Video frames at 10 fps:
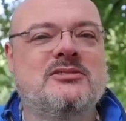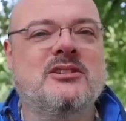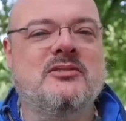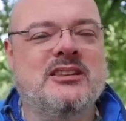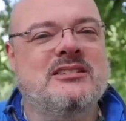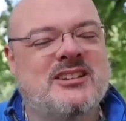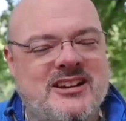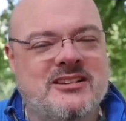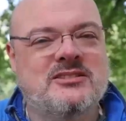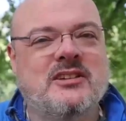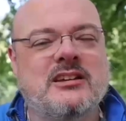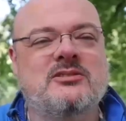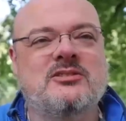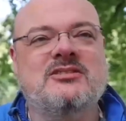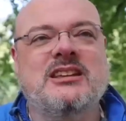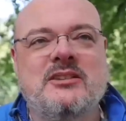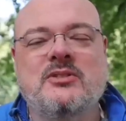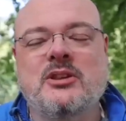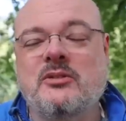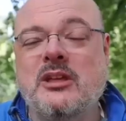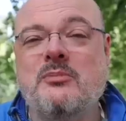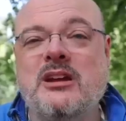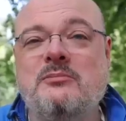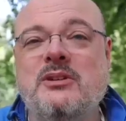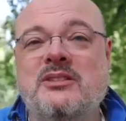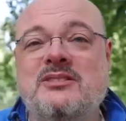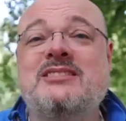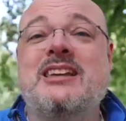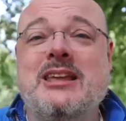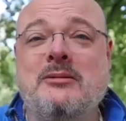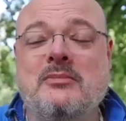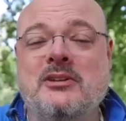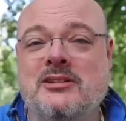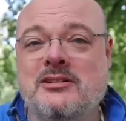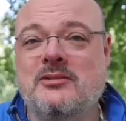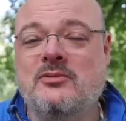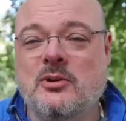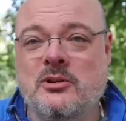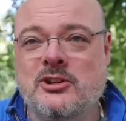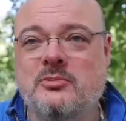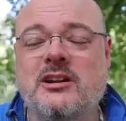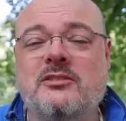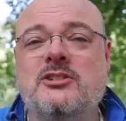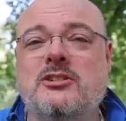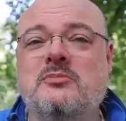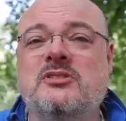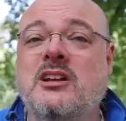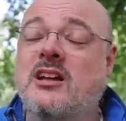of these kinds of outages, even though they might be the same in kind of raw numeric terms,